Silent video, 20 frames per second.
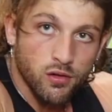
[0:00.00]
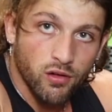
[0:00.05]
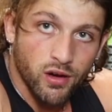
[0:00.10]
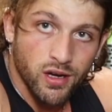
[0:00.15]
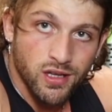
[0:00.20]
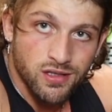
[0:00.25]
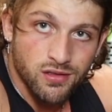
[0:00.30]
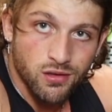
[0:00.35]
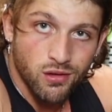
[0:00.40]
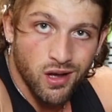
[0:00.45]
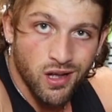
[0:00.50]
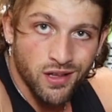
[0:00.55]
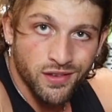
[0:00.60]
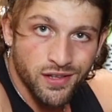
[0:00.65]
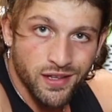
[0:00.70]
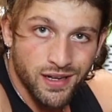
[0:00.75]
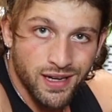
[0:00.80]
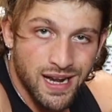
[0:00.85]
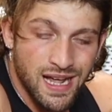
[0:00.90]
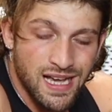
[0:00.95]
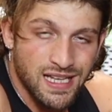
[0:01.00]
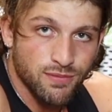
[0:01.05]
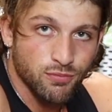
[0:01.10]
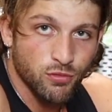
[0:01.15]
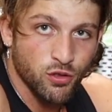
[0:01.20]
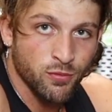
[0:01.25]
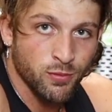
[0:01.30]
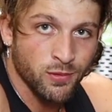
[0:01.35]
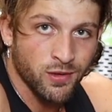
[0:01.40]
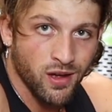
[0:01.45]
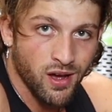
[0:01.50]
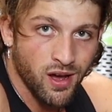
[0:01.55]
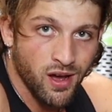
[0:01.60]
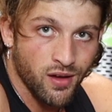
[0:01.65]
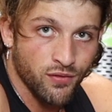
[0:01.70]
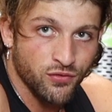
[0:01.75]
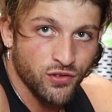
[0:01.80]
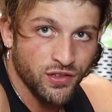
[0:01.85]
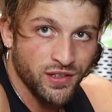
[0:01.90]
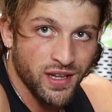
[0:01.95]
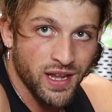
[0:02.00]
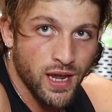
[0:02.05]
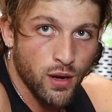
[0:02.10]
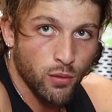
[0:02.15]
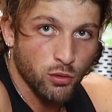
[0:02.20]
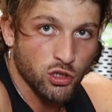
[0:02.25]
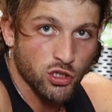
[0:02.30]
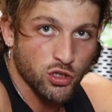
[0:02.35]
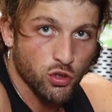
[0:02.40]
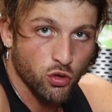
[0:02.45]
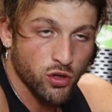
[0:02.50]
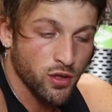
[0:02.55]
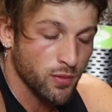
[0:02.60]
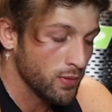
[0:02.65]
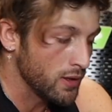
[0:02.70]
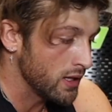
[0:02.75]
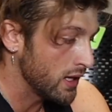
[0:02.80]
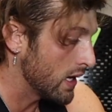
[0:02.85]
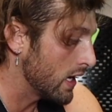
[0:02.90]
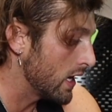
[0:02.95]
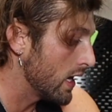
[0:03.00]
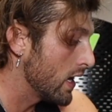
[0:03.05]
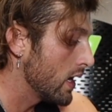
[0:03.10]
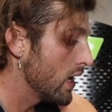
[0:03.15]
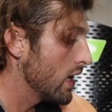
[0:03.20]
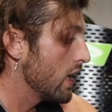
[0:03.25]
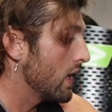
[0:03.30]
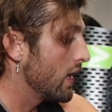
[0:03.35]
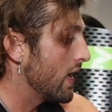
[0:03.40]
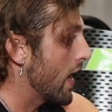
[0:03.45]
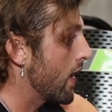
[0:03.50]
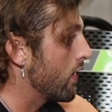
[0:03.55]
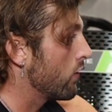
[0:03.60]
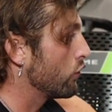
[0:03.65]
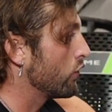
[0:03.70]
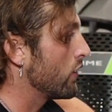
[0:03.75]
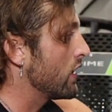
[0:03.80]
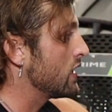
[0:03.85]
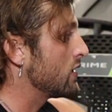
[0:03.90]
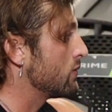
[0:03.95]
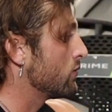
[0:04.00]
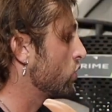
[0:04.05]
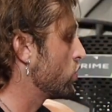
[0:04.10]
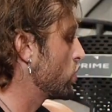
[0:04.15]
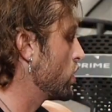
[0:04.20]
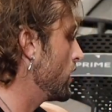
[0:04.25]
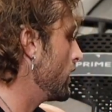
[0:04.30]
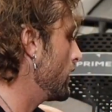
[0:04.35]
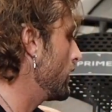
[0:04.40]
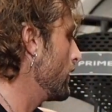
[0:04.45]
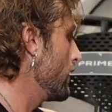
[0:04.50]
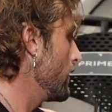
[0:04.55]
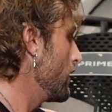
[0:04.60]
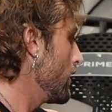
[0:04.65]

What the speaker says: Alright, so on to the last movement of the day, which is going to be a lateral raise machine.